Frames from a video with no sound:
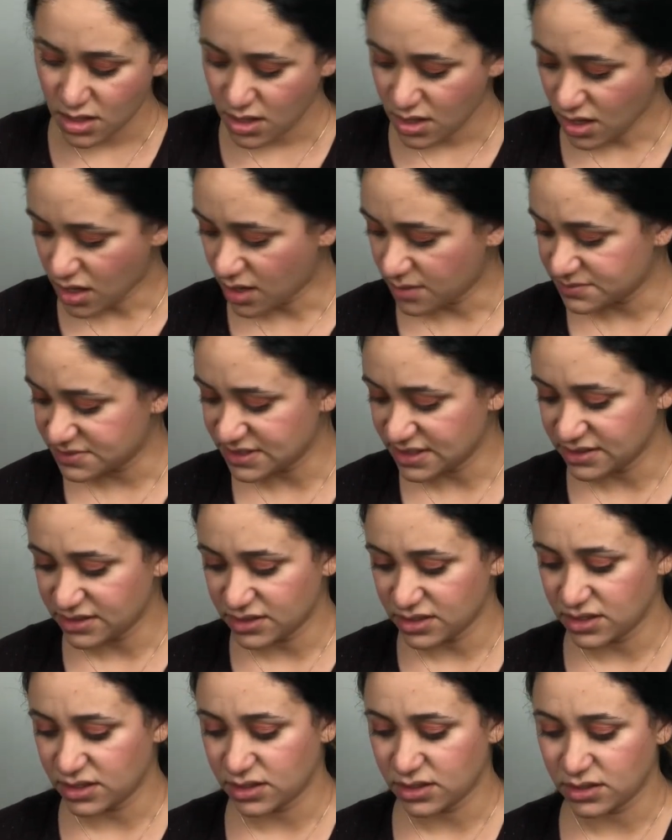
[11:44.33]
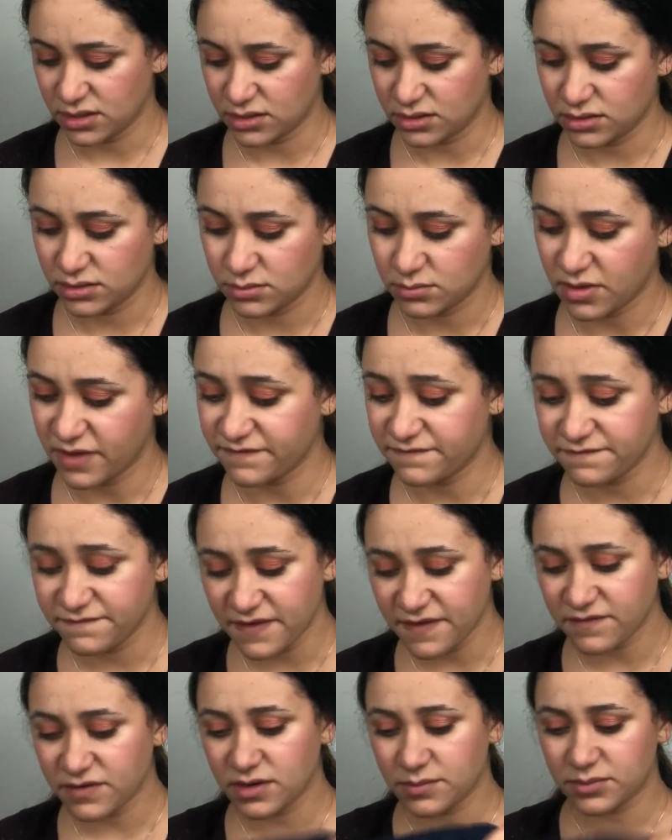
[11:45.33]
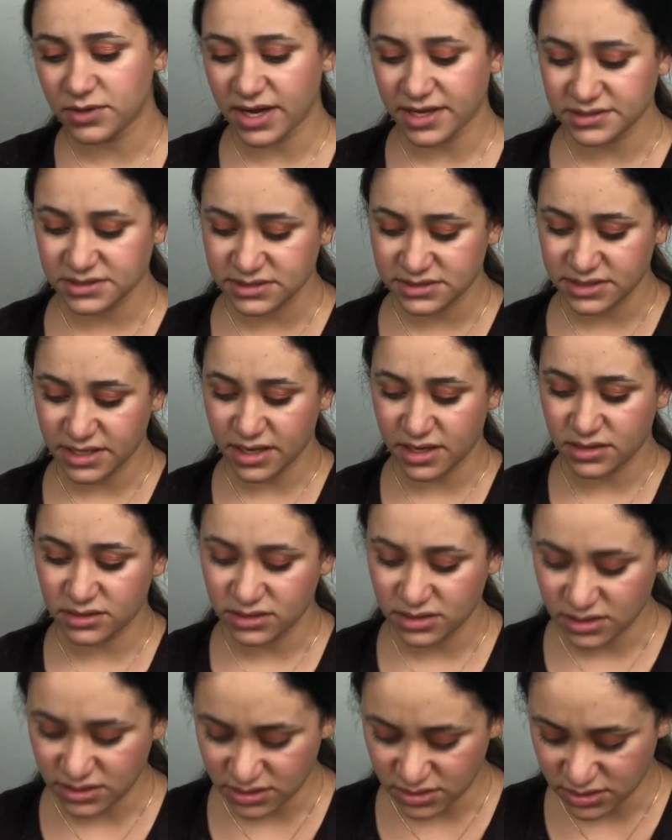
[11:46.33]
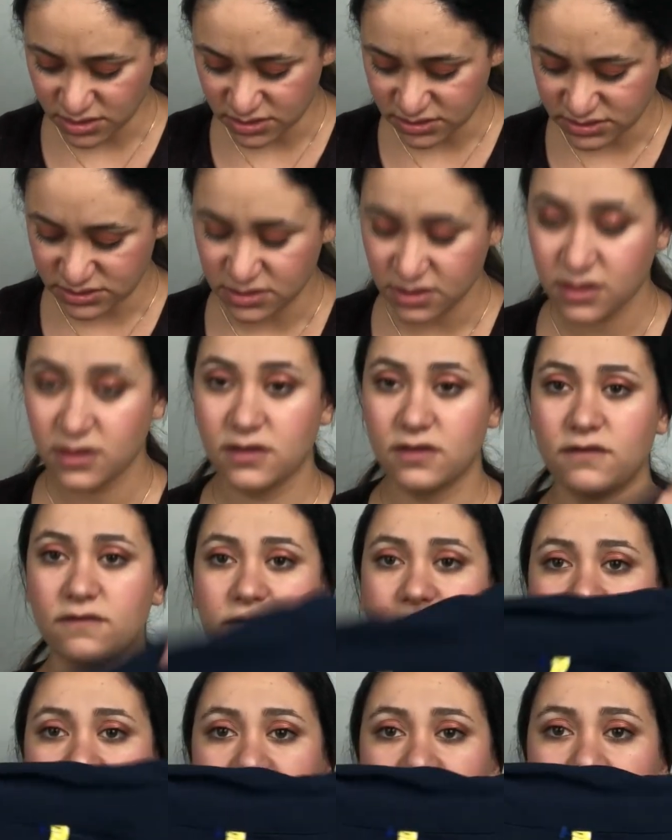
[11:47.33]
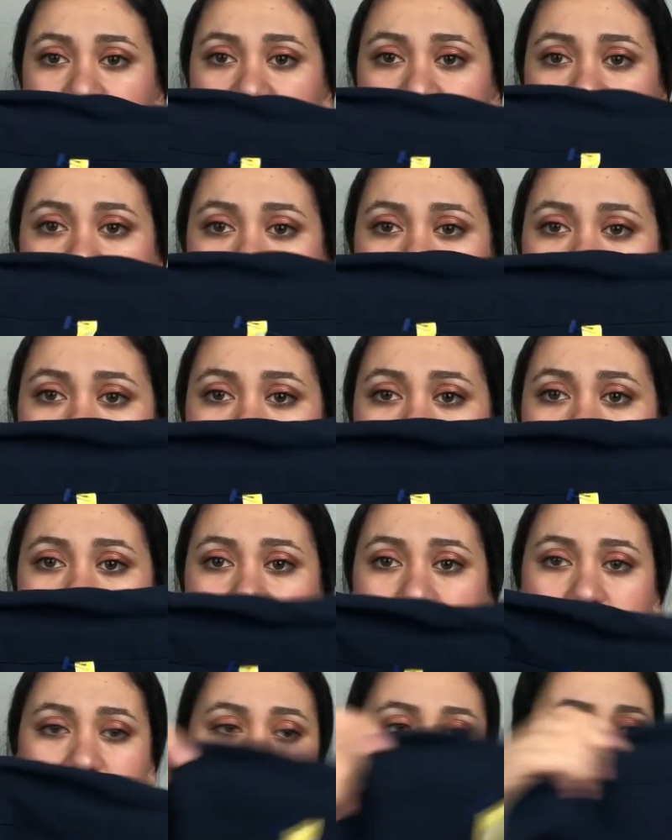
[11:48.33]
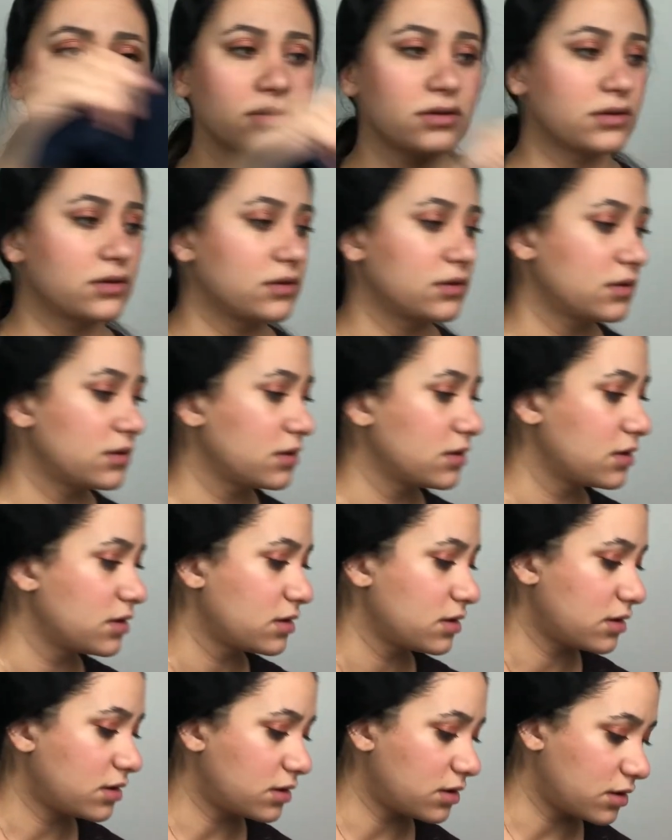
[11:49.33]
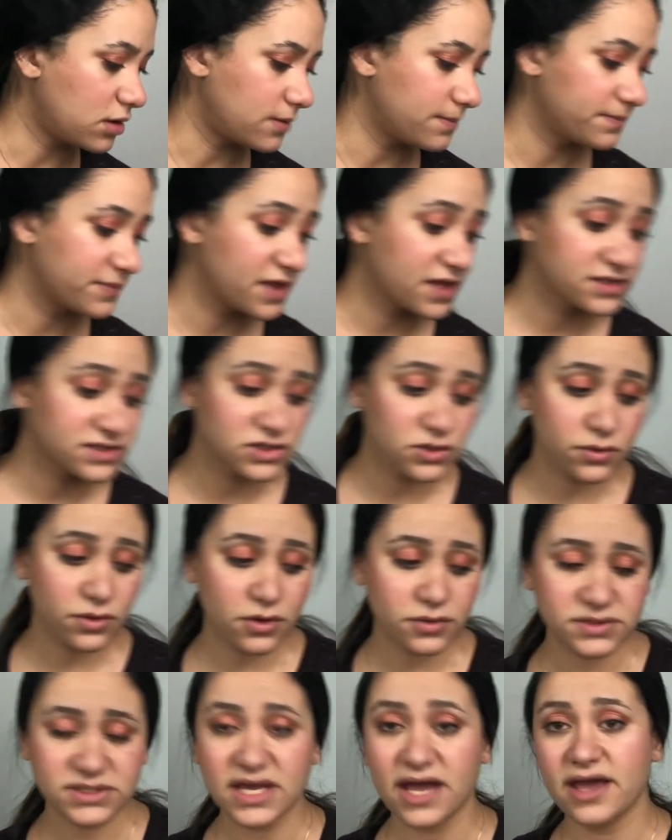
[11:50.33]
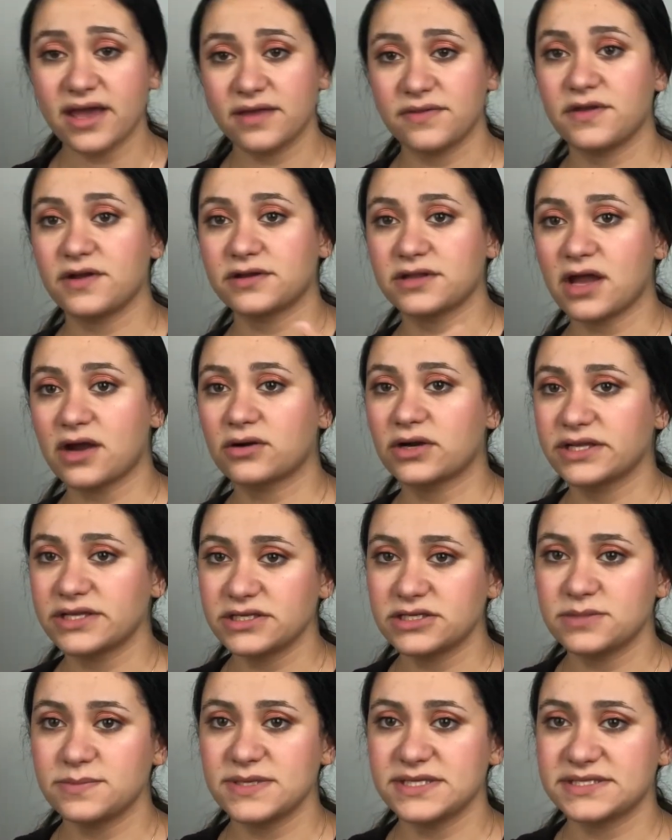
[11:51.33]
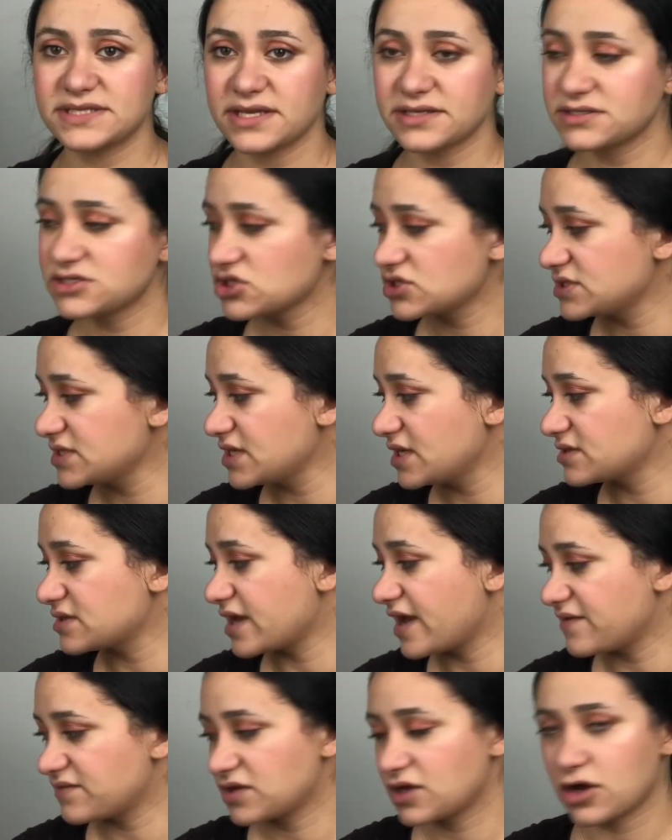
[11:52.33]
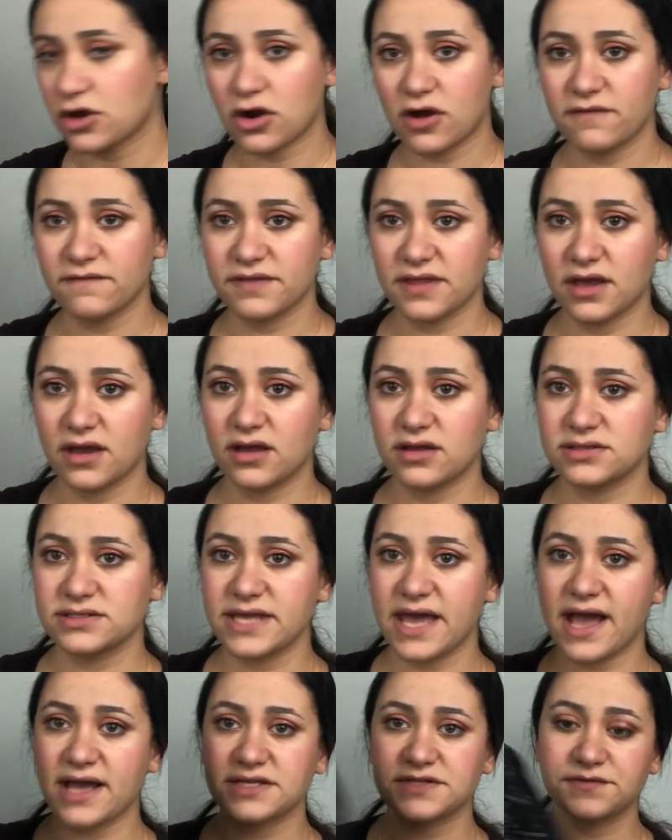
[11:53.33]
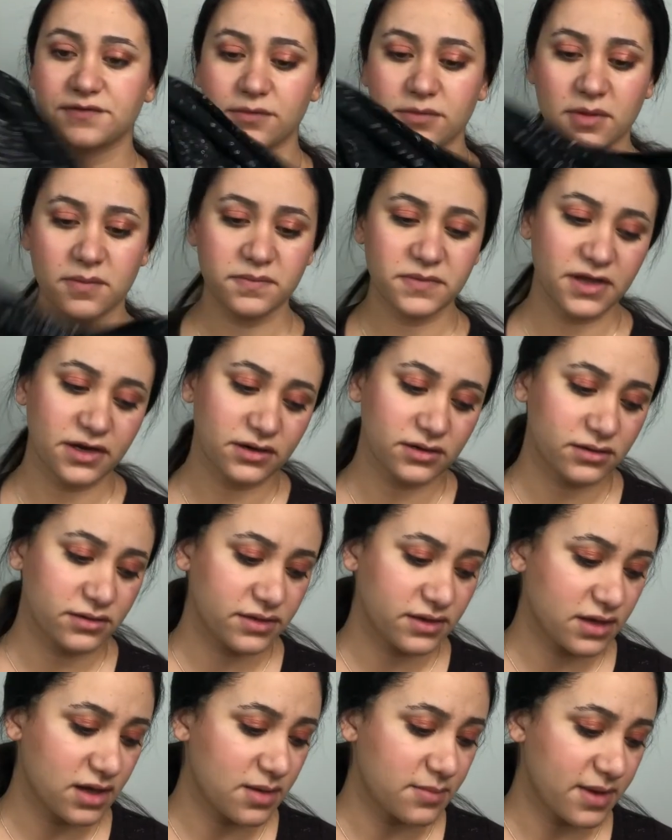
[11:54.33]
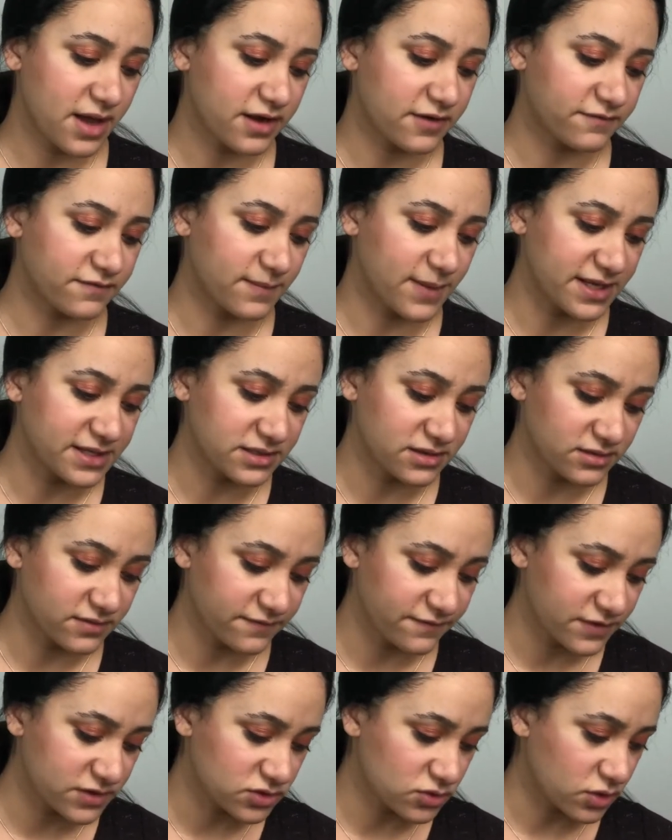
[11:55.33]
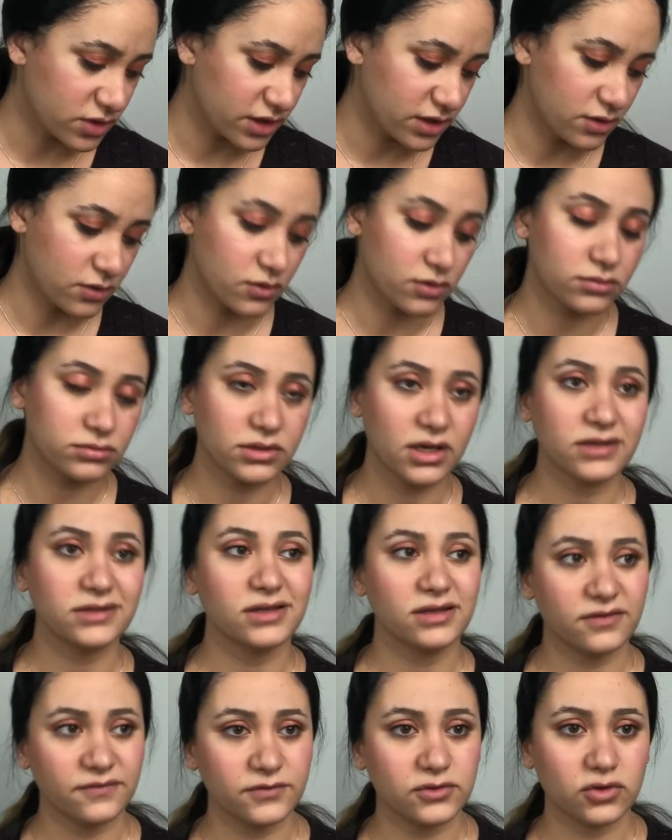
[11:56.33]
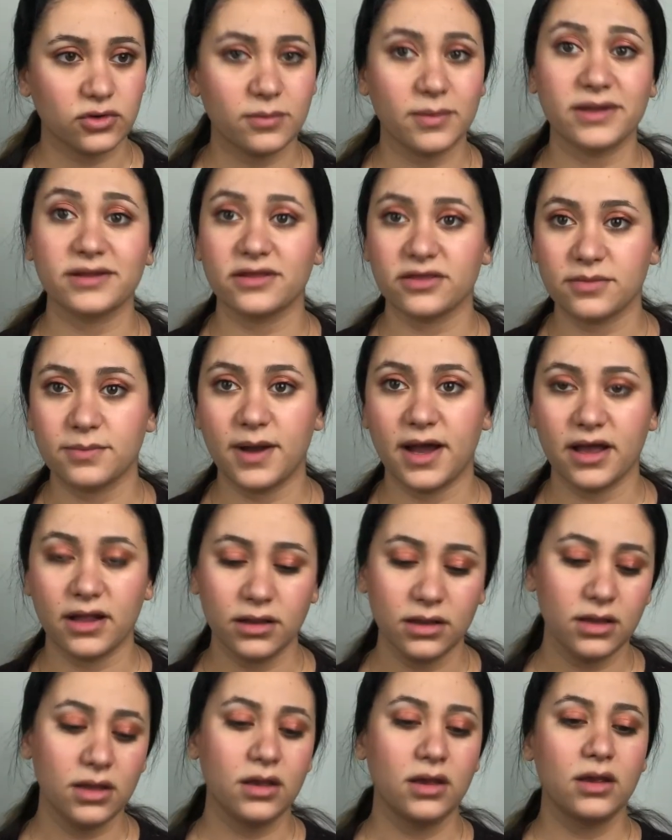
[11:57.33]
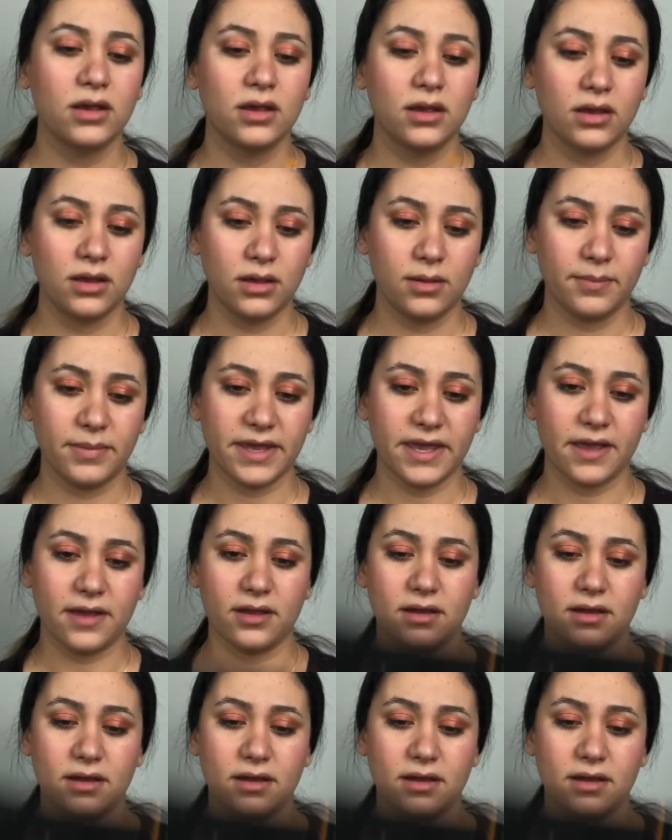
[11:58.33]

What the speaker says: I'm sending, my favorite brand to send is Free People. So those, they're not ready to be sent just yet. I have to cut off the tags from them. They come out of my dead inventory, or not dead inventory, my death pile. But yeah,